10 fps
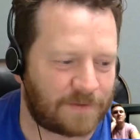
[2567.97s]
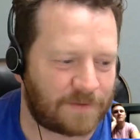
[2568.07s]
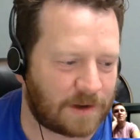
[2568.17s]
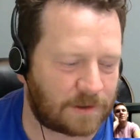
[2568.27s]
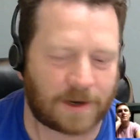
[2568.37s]

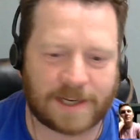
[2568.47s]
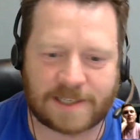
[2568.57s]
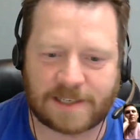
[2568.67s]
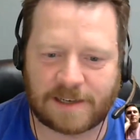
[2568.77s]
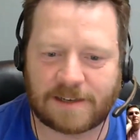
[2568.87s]
gone
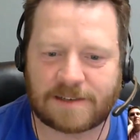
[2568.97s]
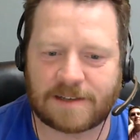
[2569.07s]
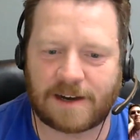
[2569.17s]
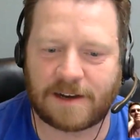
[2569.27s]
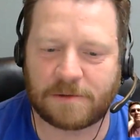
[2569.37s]
crazy and
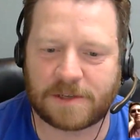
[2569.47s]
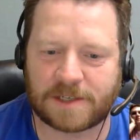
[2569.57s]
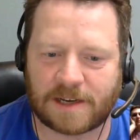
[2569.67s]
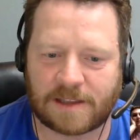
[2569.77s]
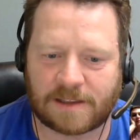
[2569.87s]
decided to do these
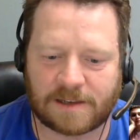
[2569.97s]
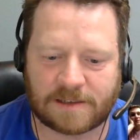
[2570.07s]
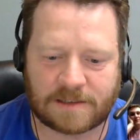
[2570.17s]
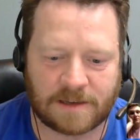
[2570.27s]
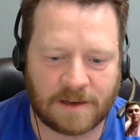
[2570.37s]
kind of
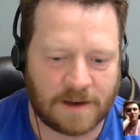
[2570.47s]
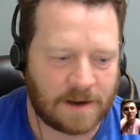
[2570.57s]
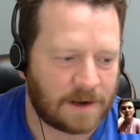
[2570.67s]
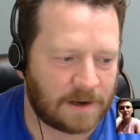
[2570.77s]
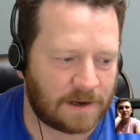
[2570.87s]
things.
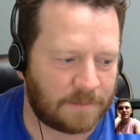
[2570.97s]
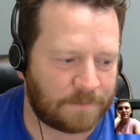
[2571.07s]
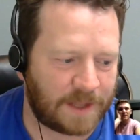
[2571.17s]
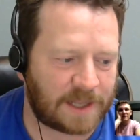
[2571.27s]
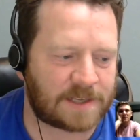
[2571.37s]

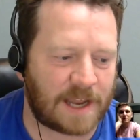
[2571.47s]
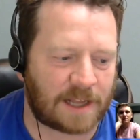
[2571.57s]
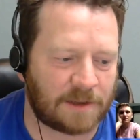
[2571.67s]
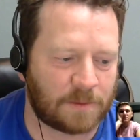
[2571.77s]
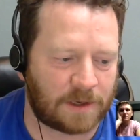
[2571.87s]

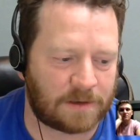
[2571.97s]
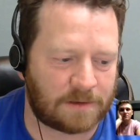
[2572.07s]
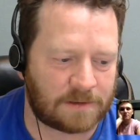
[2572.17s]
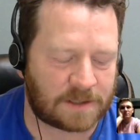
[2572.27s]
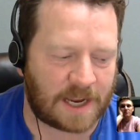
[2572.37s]
Exactly what
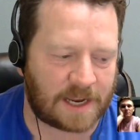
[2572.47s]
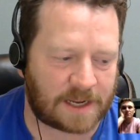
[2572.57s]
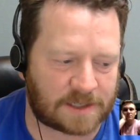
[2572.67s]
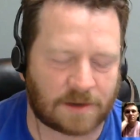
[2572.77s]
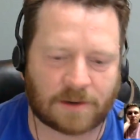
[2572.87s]
Zach
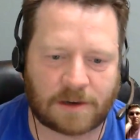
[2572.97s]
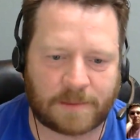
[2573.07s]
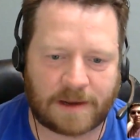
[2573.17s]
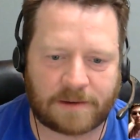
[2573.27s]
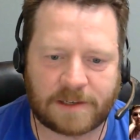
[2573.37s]
is talking
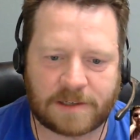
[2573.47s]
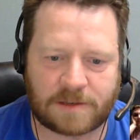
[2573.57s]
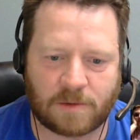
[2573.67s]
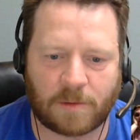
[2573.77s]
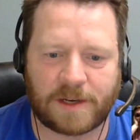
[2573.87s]
about
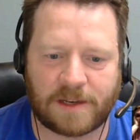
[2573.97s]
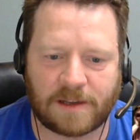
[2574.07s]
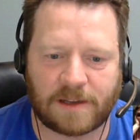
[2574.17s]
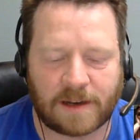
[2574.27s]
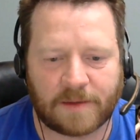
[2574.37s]
is what we
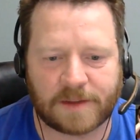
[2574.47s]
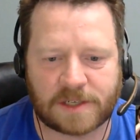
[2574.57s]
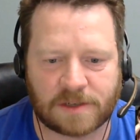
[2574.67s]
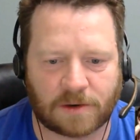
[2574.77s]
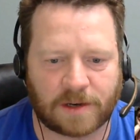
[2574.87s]
did, and how this
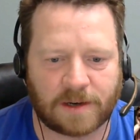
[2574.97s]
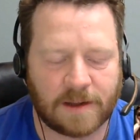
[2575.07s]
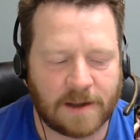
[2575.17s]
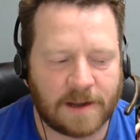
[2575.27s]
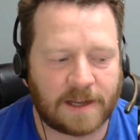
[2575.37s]
started.
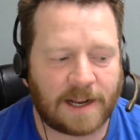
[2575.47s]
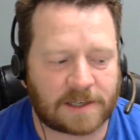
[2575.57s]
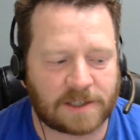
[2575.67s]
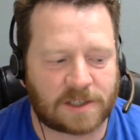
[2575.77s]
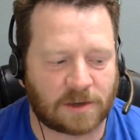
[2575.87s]
It
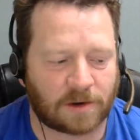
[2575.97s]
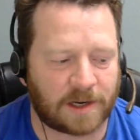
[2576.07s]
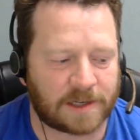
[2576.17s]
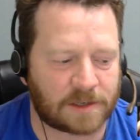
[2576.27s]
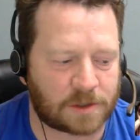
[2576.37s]
actually
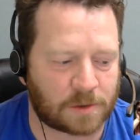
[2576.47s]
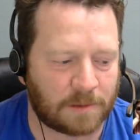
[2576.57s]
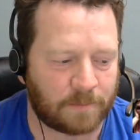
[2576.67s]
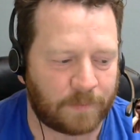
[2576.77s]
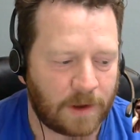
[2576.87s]
started as a
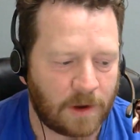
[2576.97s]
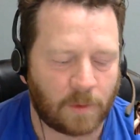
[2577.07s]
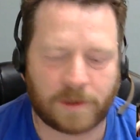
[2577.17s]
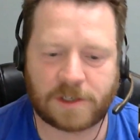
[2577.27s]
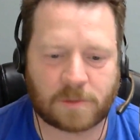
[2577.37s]
trip.
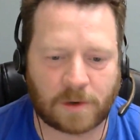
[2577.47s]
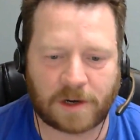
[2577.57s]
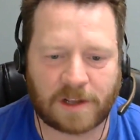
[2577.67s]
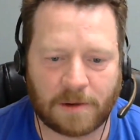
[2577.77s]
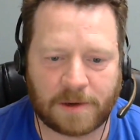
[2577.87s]
We just wanted
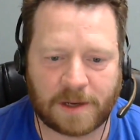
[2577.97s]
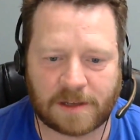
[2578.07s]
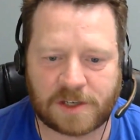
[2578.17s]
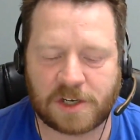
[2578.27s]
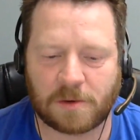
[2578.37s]
to go get
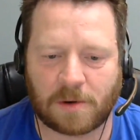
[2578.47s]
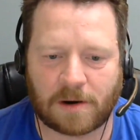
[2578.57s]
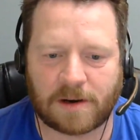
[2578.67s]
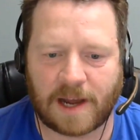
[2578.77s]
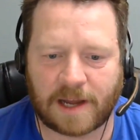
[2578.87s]
the
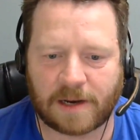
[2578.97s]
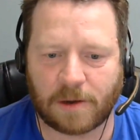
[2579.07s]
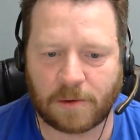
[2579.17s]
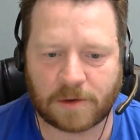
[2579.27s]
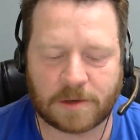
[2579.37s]
GeoArt in
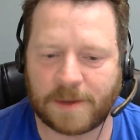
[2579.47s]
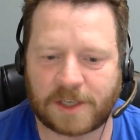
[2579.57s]
Idaho. There's a big